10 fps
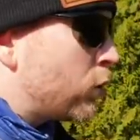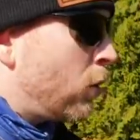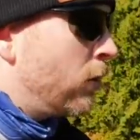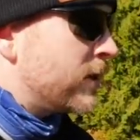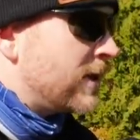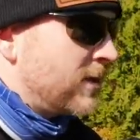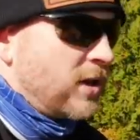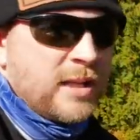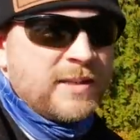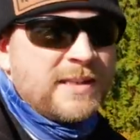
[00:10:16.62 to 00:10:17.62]
troll this
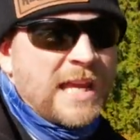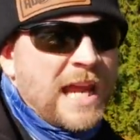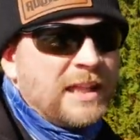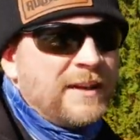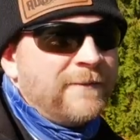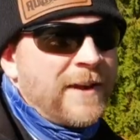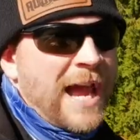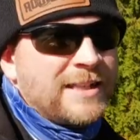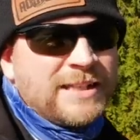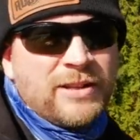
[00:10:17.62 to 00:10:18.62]
insanely
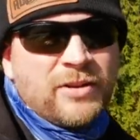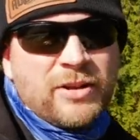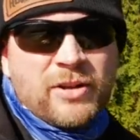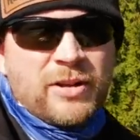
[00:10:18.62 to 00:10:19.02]
fast either. You're